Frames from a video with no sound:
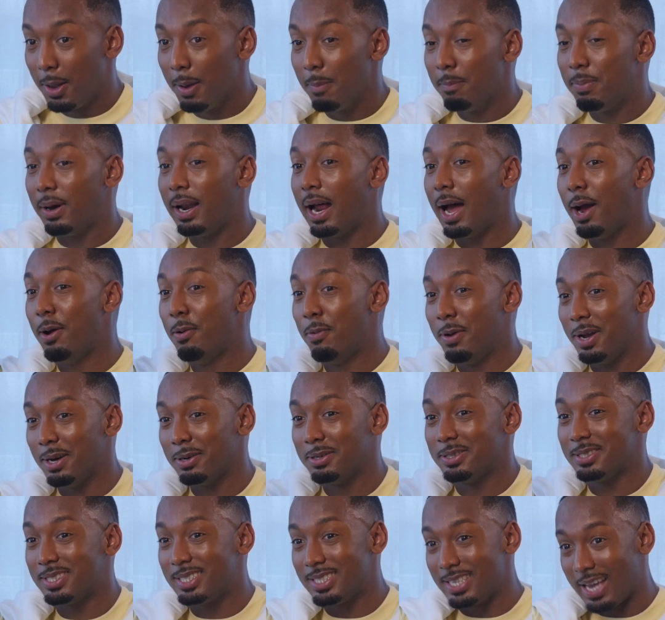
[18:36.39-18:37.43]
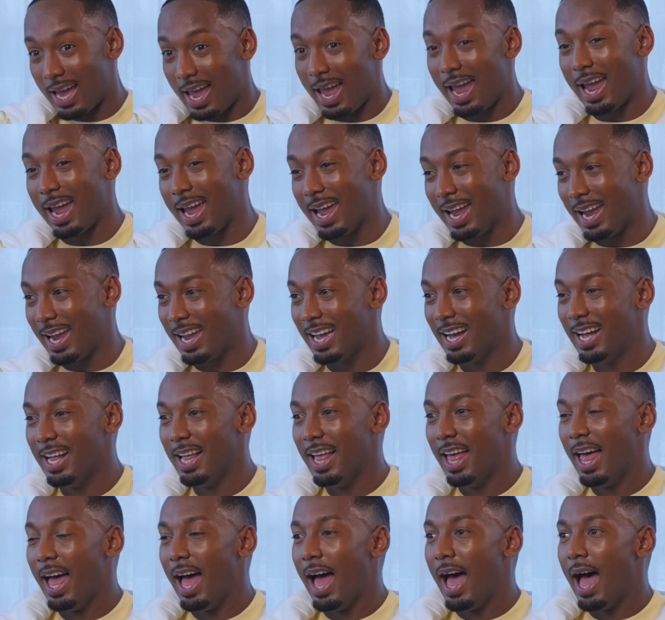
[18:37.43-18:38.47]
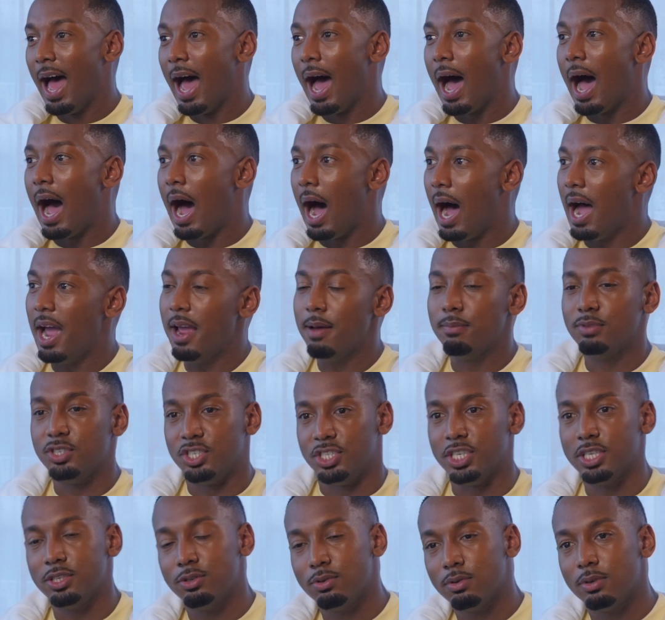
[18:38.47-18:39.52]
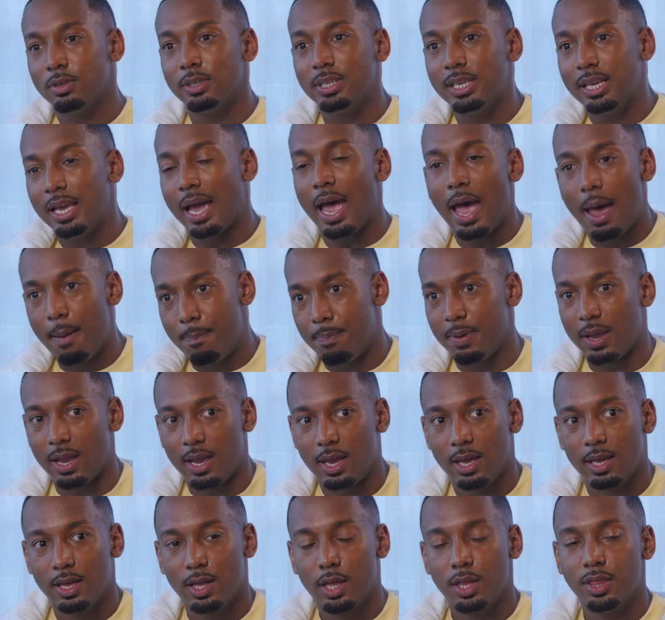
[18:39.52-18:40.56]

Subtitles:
But I will say, I am genuinely happy.